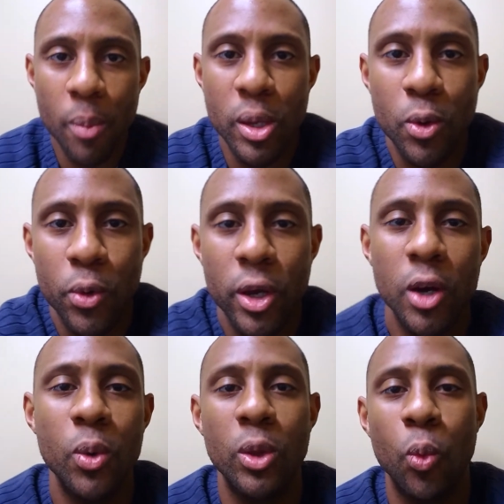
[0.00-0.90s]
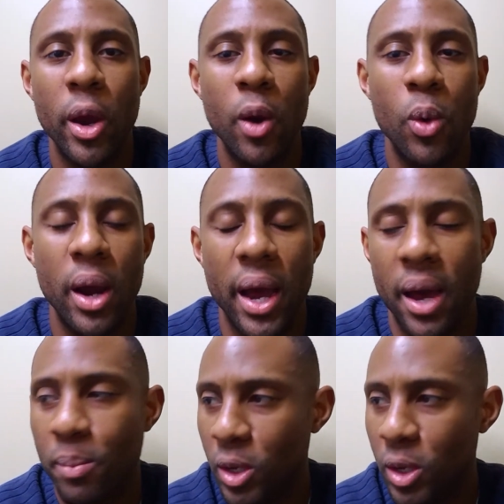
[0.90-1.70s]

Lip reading: be real with where we're at,